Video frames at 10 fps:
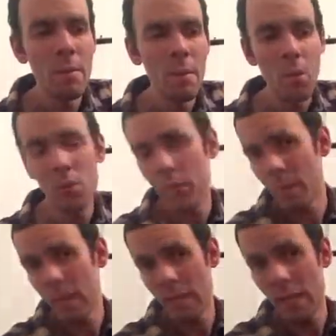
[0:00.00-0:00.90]
But
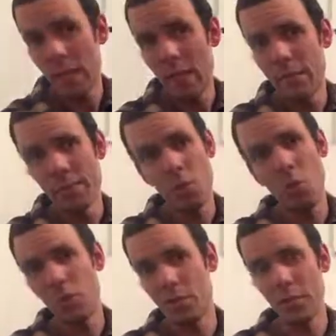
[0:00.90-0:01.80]
ultimately,
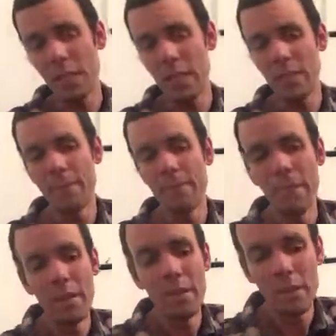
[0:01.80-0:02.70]

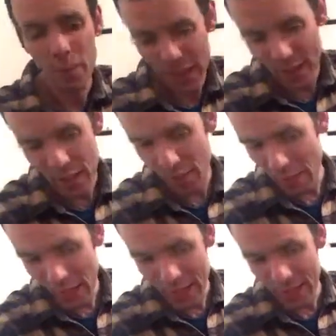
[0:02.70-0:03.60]
the best
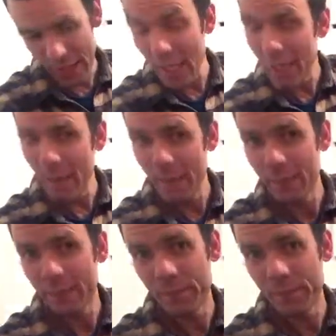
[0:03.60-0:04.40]
advice is